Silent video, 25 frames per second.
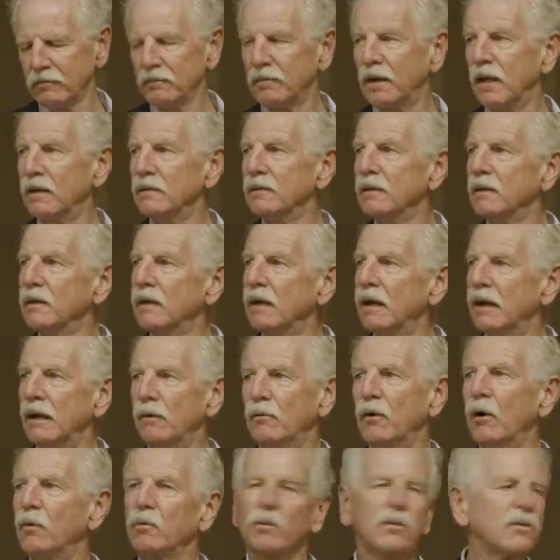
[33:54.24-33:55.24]
but I
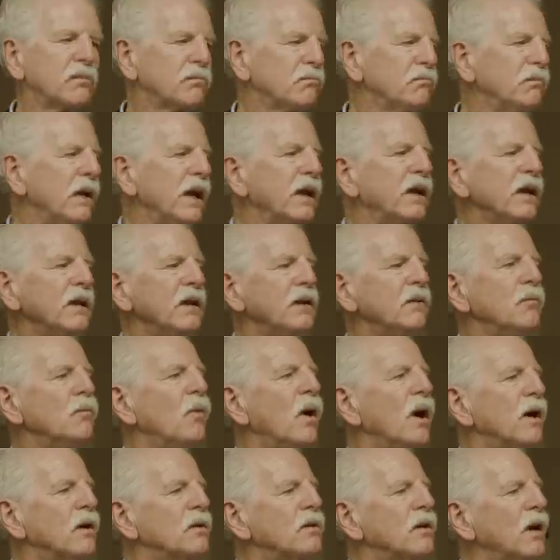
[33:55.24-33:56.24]
won't make any
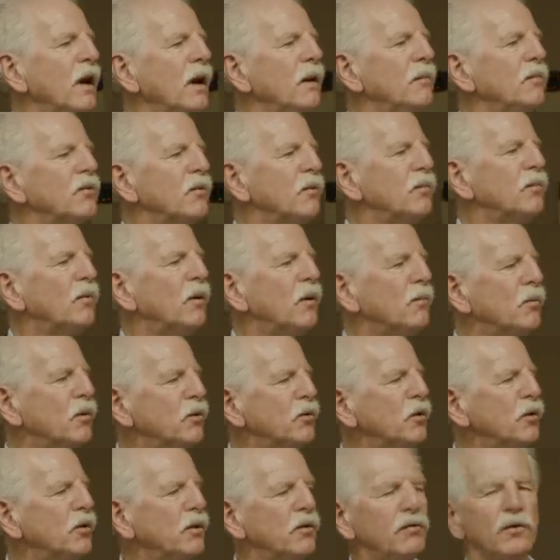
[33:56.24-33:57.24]
wild claims of what
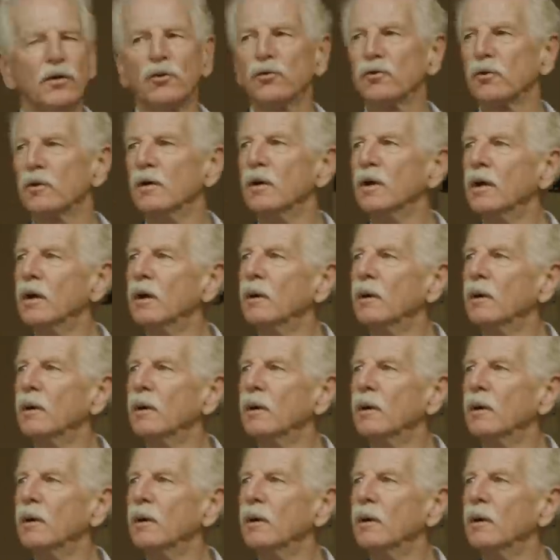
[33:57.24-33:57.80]
we'll do in the future.